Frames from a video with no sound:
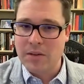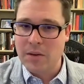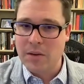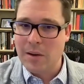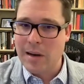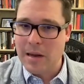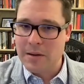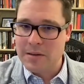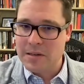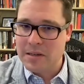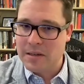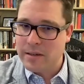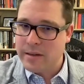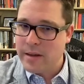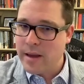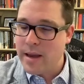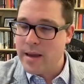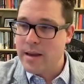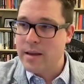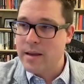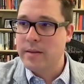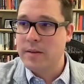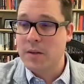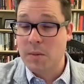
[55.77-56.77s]
So now
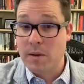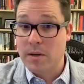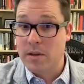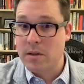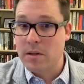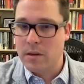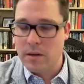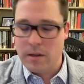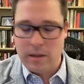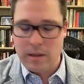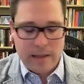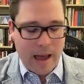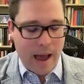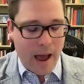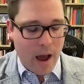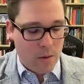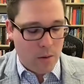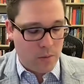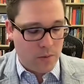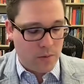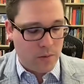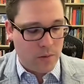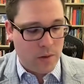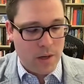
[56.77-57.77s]
today, and especially in the
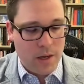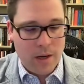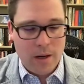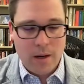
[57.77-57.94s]
House,